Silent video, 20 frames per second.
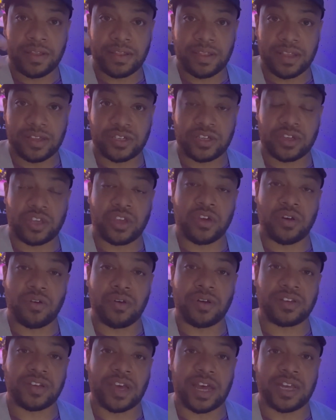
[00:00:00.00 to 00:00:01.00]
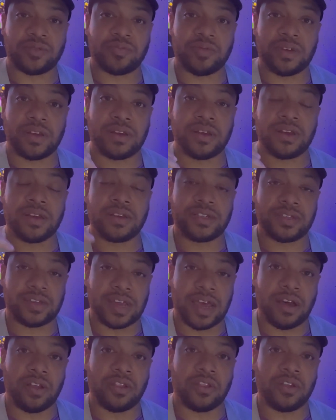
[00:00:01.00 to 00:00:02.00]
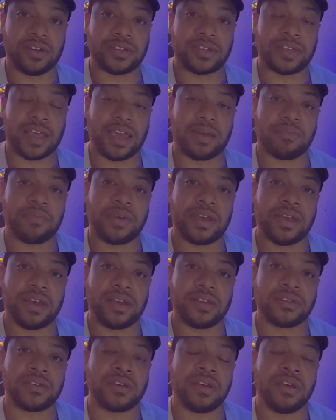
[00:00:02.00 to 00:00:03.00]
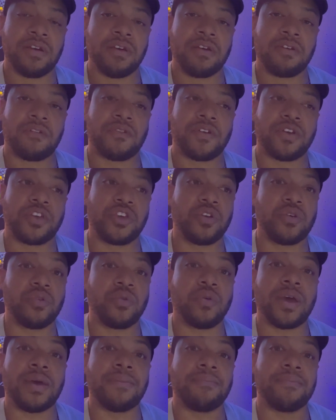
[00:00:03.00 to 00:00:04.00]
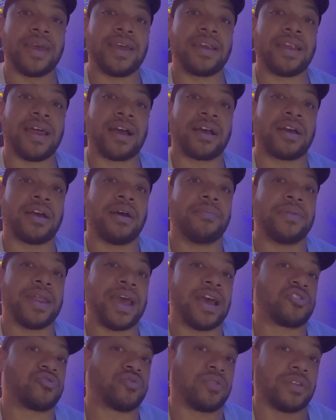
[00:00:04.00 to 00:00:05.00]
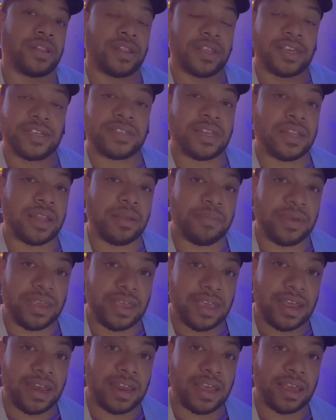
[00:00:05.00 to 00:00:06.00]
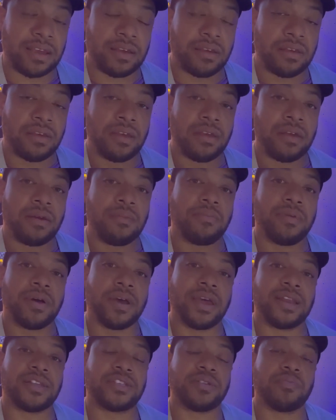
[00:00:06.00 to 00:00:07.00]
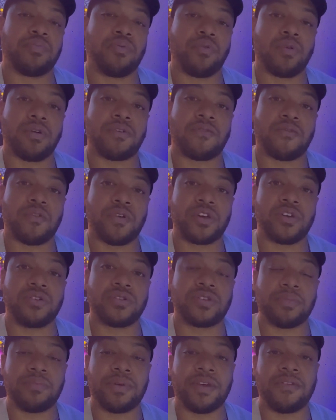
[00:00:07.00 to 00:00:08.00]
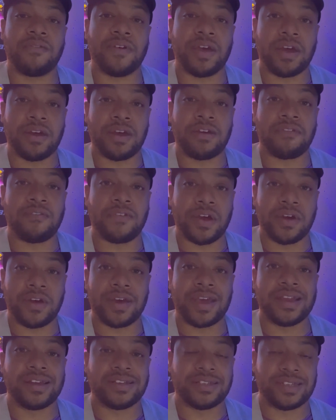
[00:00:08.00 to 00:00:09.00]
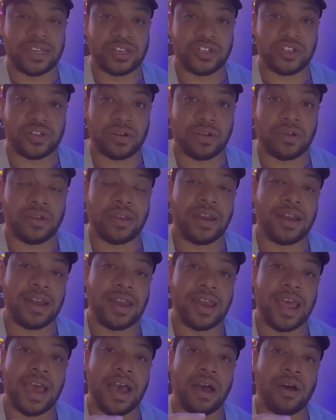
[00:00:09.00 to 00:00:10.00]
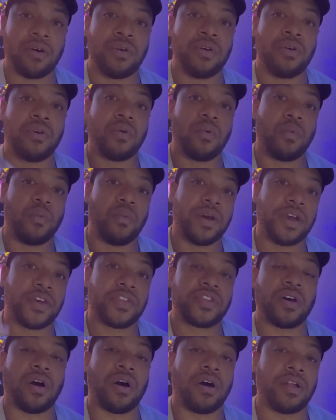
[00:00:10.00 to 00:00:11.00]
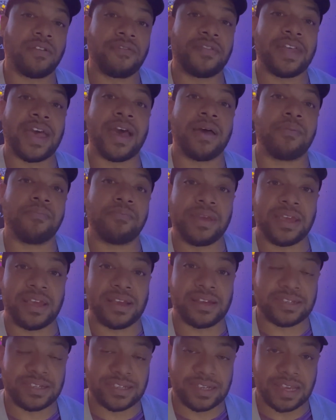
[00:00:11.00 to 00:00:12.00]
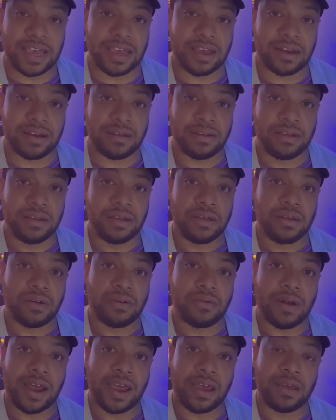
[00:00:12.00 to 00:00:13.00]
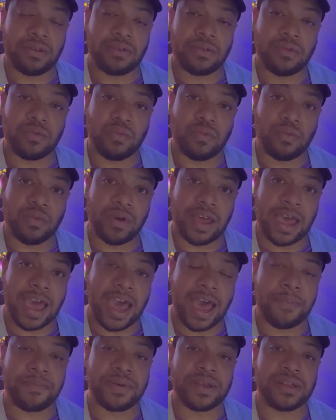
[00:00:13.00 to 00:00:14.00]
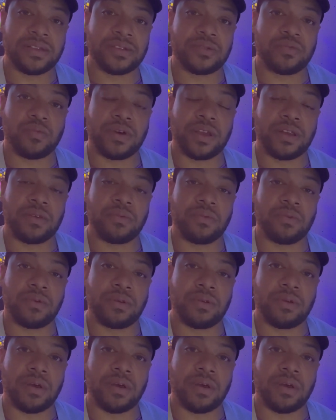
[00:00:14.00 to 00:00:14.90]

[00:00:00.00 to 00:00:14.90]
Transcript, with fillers: the secure attachment style looks like. Because for you, it may not come natural, at least in the beginning, but it's important for you to be very, very intentional. Now, with all of that being said, right, what happens when